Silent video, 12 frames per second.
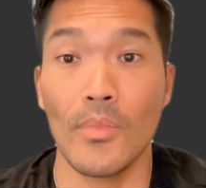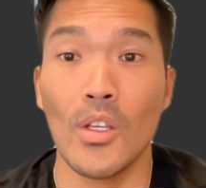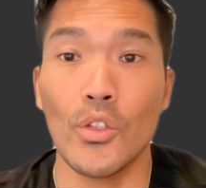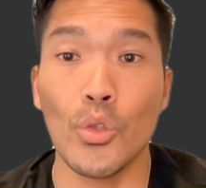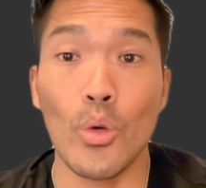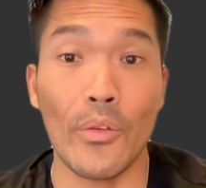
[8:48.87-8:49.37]

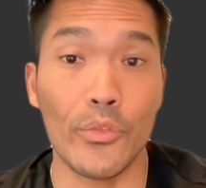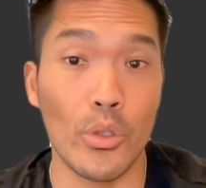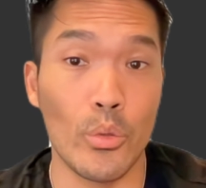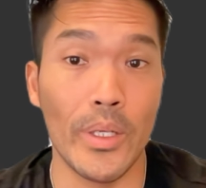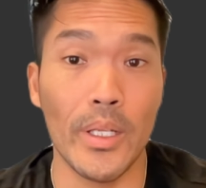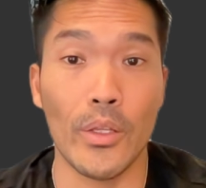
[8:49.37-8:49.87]
So after
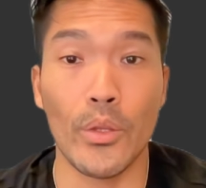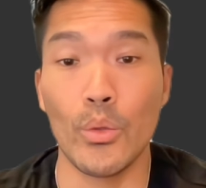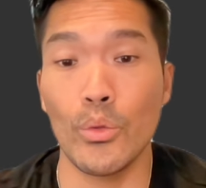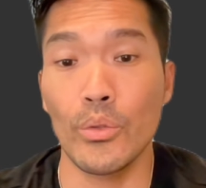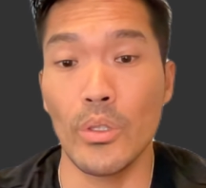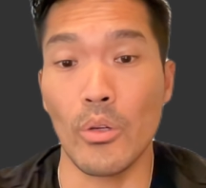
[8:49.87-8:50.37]
reading
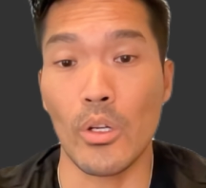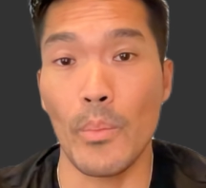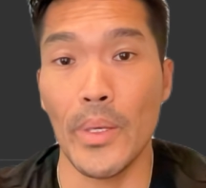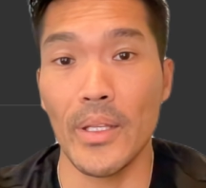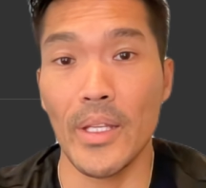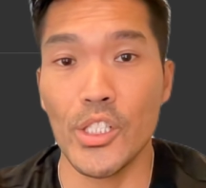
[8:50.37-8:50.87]
through the
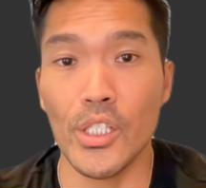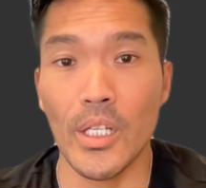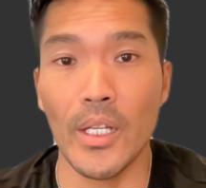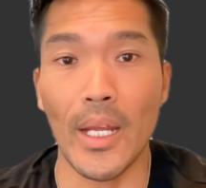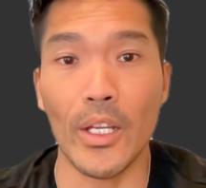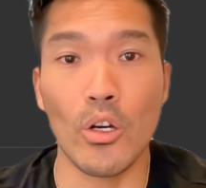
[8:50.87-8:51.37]

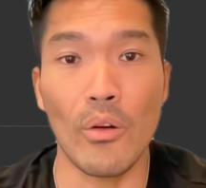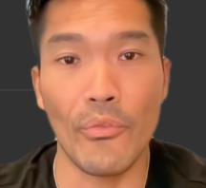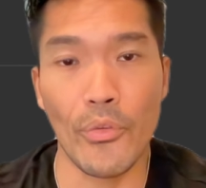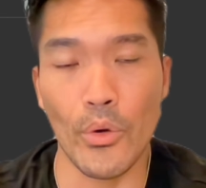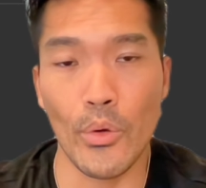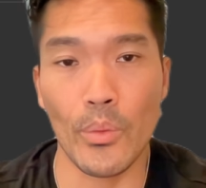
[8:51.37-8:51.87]
recommendation, I
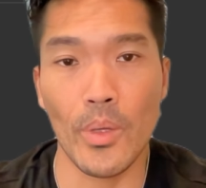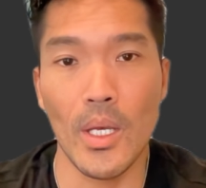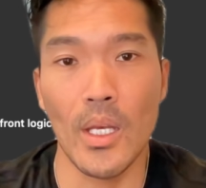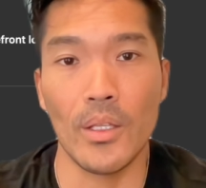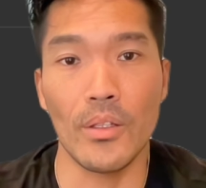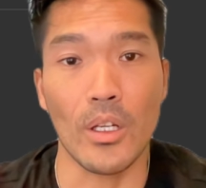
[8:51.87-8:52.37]
confirmed
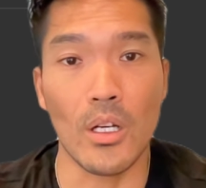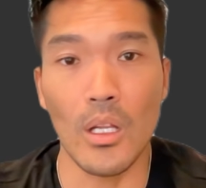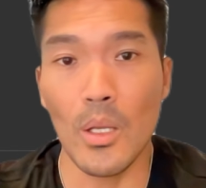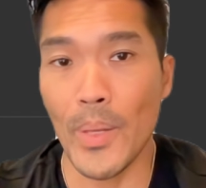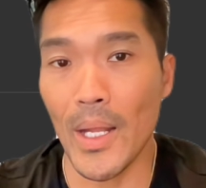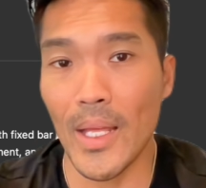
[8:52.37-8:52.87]
the
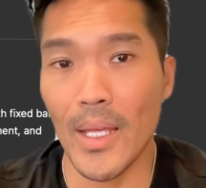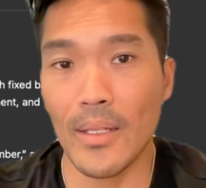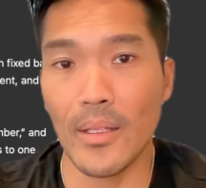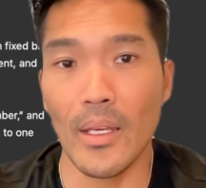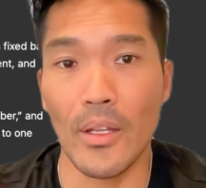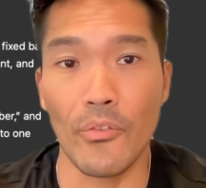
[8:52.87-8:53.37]
color palette
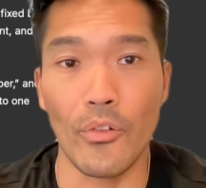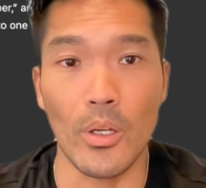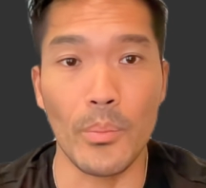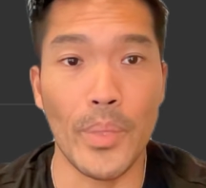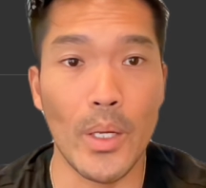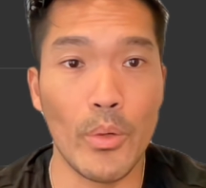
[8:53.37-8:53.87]
and
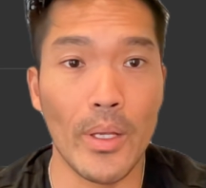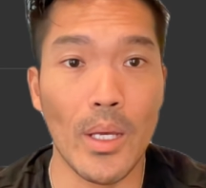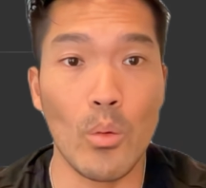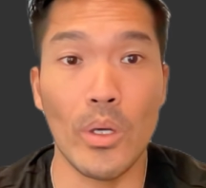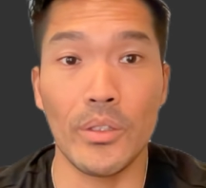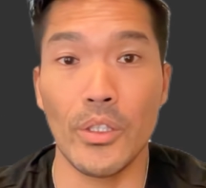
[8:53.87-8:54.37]
font pairing I
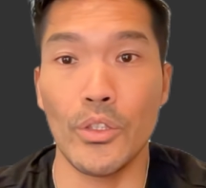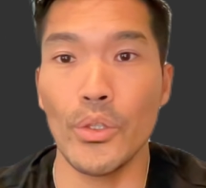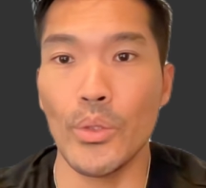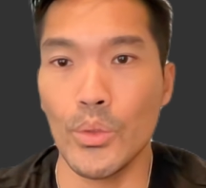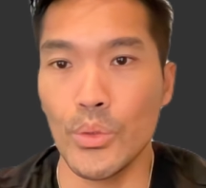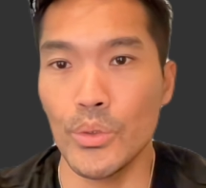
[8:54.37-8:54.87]
wanted to
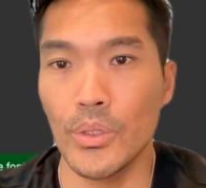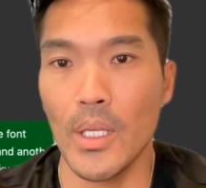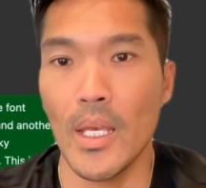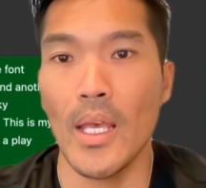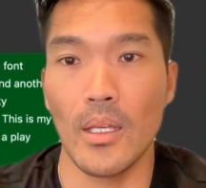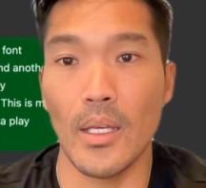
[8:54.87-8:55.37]
use,
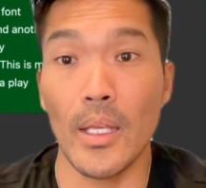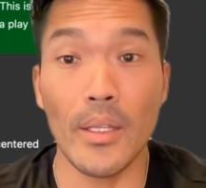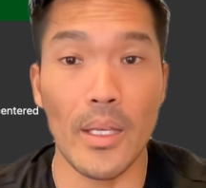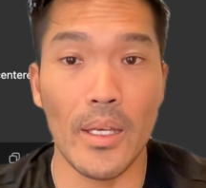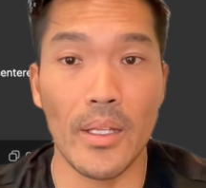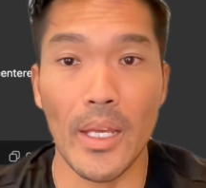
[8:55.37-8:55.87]
and
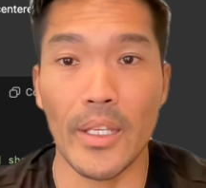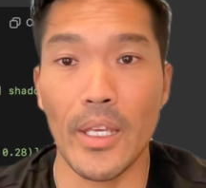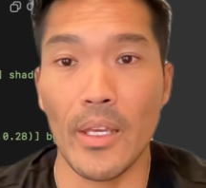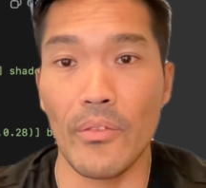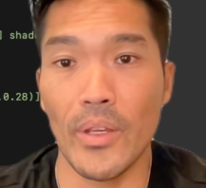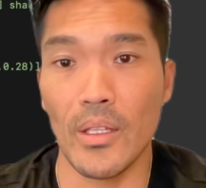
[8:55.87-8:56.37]
then I
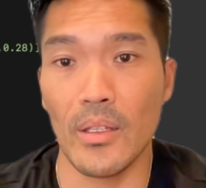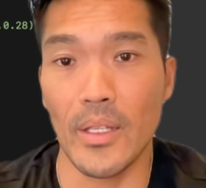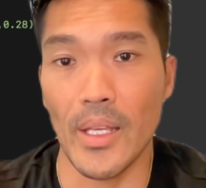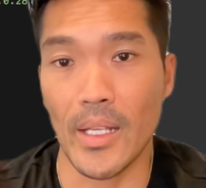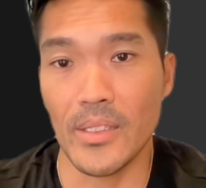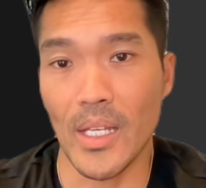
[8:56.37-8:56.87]
gave it the
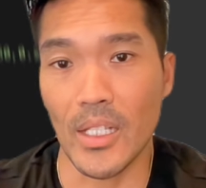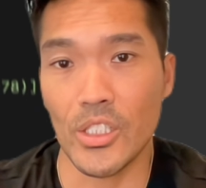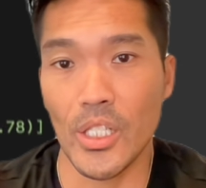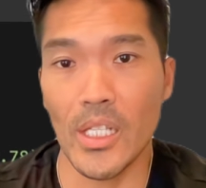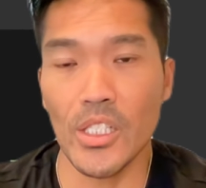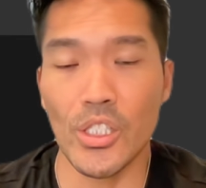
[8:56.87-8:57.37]
exact
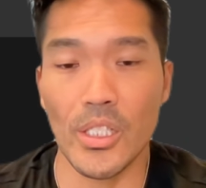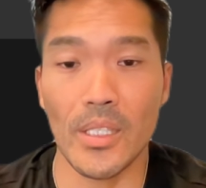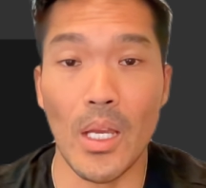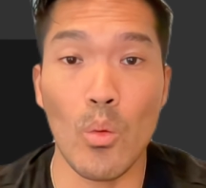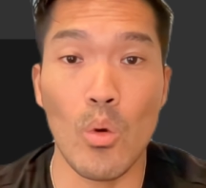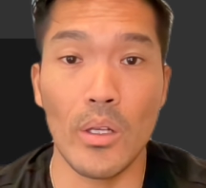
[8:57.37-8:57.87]
changes
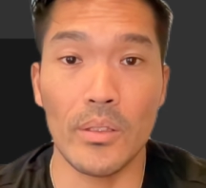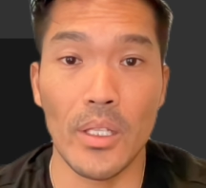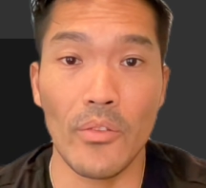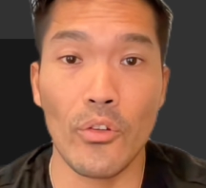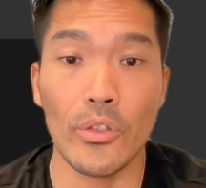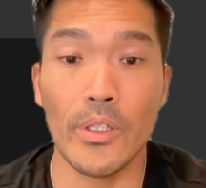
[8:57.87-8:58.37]
I wanted
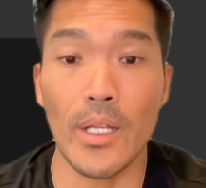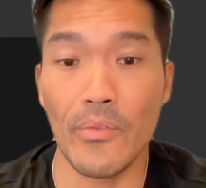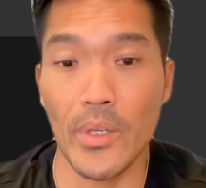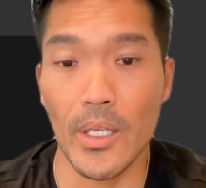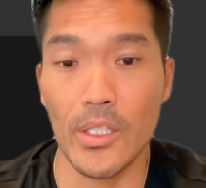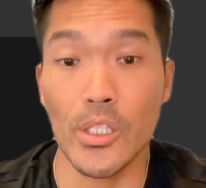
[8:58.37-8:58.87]
for the
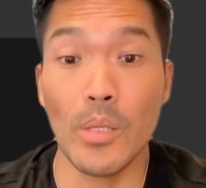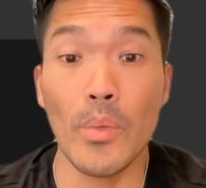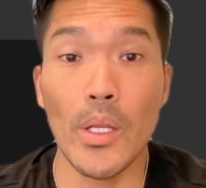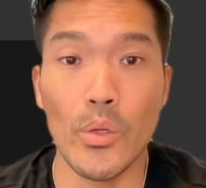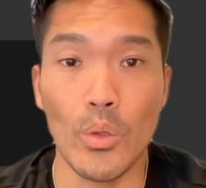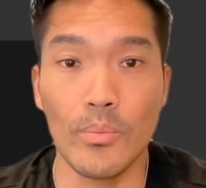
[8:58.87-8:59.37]
navigation
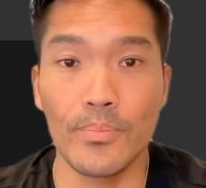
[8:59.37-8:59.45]
menu.